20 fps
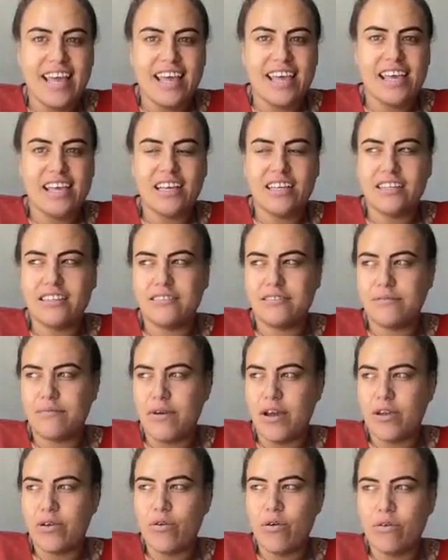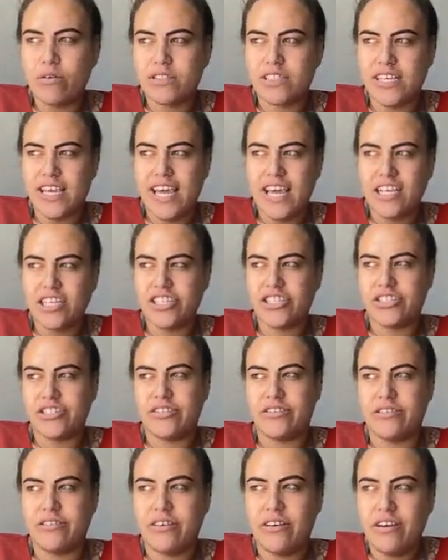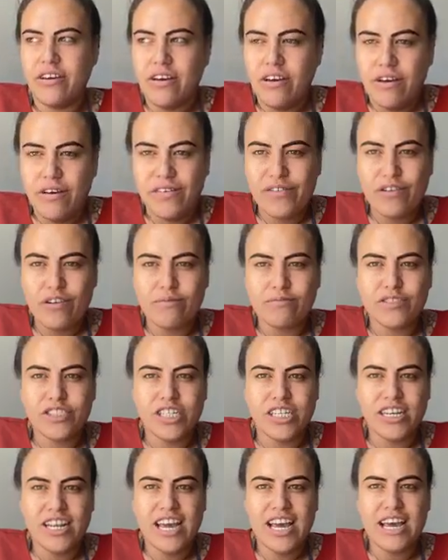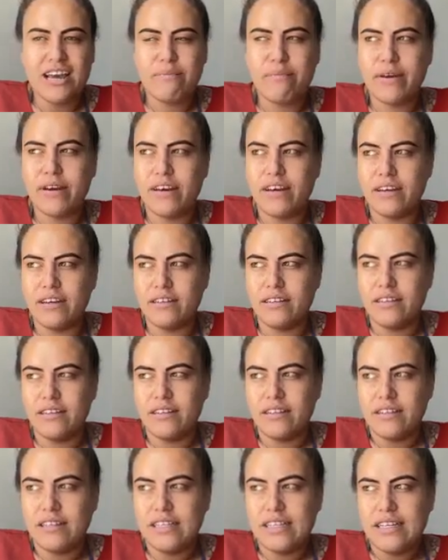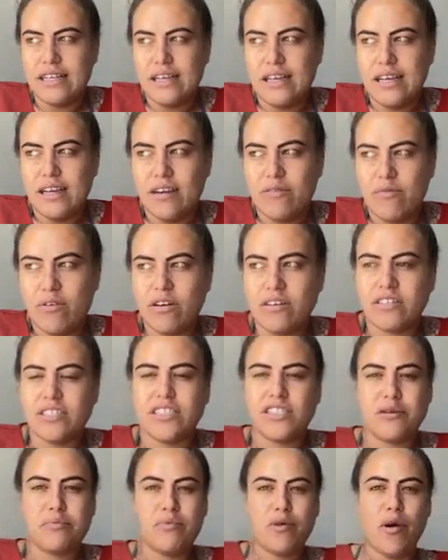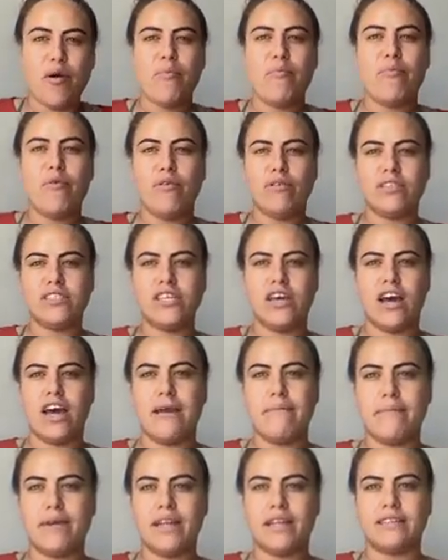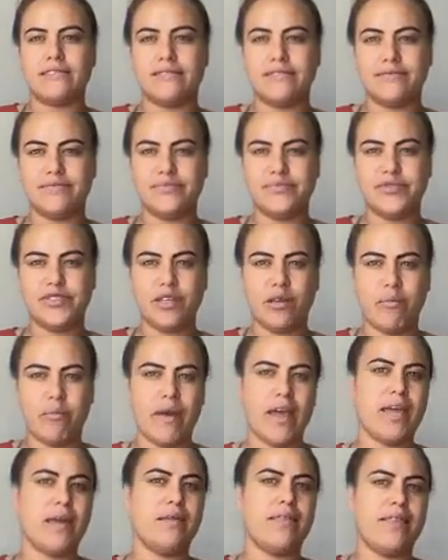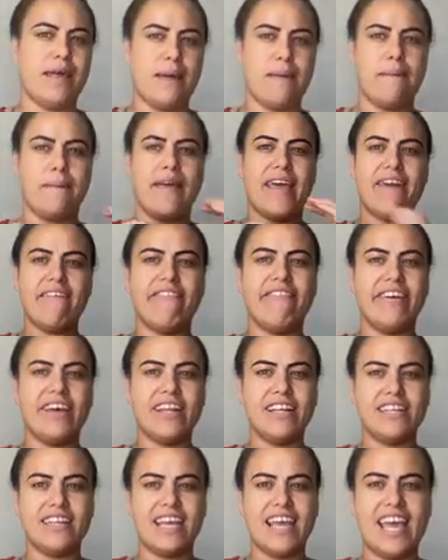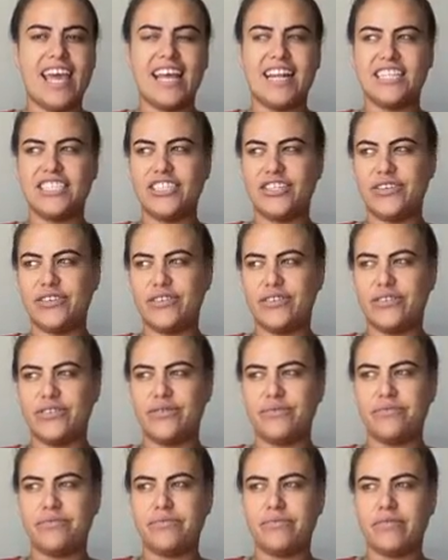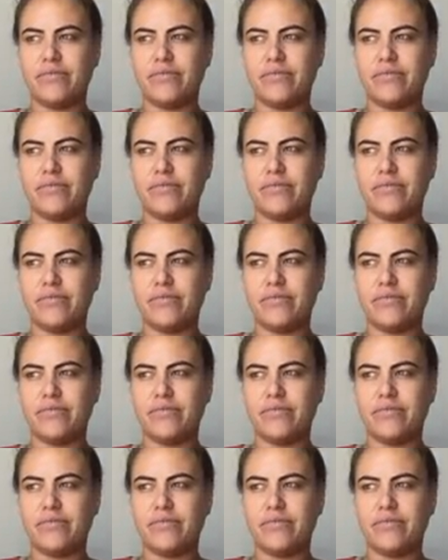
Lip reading: And my call to action from Jen Harper was to put more time in, to make that effort, and to